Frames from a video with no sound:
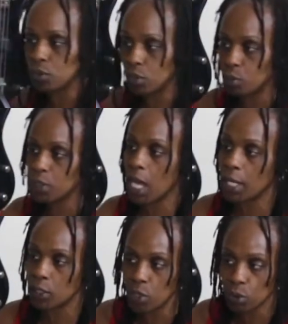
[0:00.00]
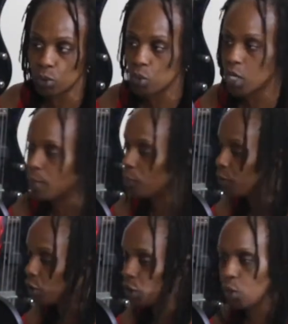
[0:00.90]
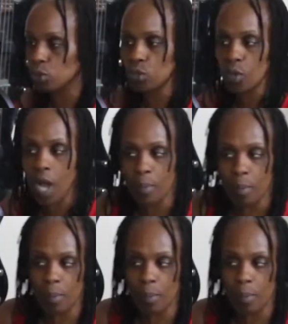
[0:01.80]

You know, we gotta, you know, do a couple free shows, you know, a couple